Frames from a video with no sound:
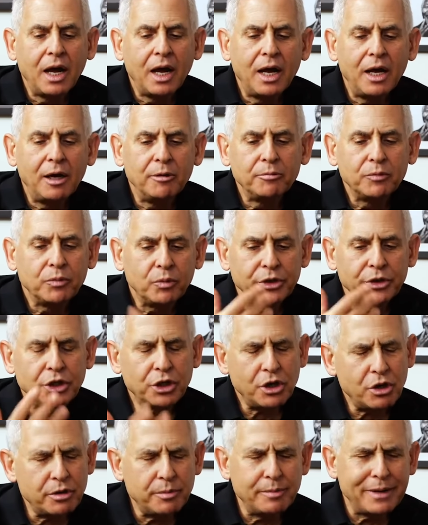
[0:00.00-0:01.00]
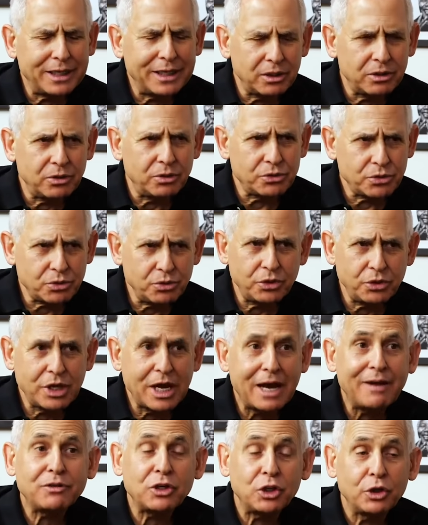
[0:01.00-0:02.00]
um, when you go to medical school, you
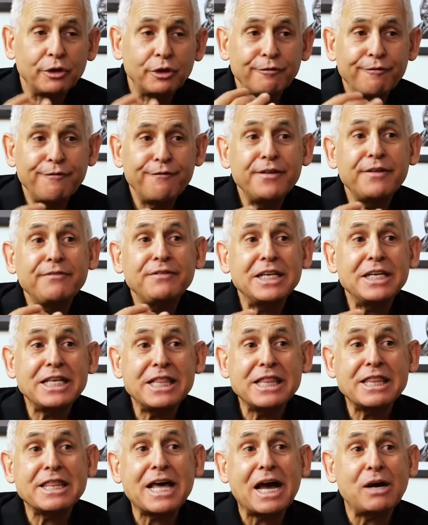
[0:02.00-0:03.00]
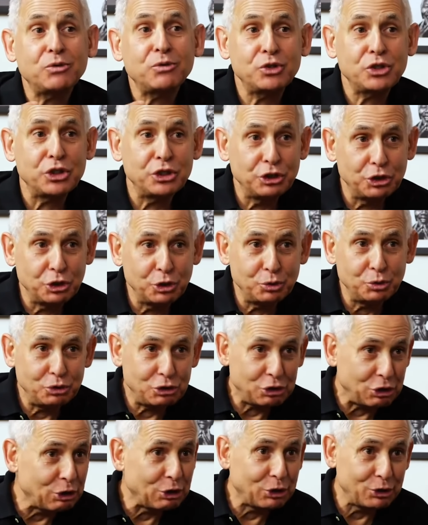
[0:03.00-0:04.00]
have to learn 50,000 new
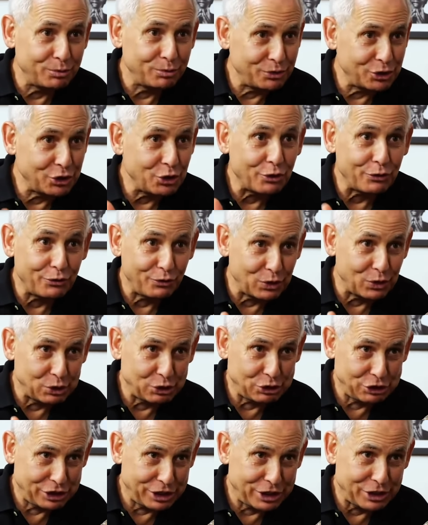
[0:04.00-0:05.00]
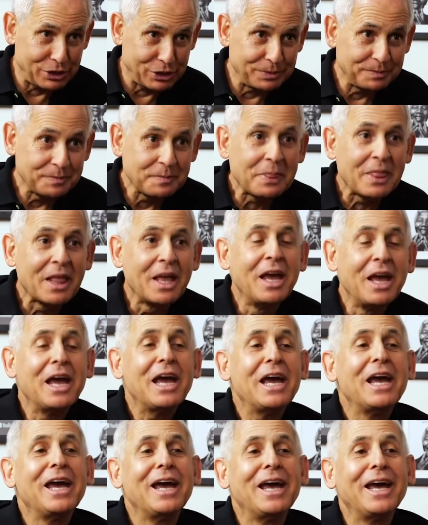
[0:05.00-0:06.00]
terms your first year.
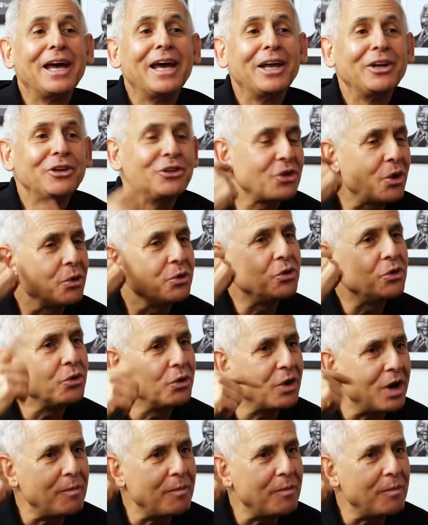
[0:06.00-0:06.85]
And so you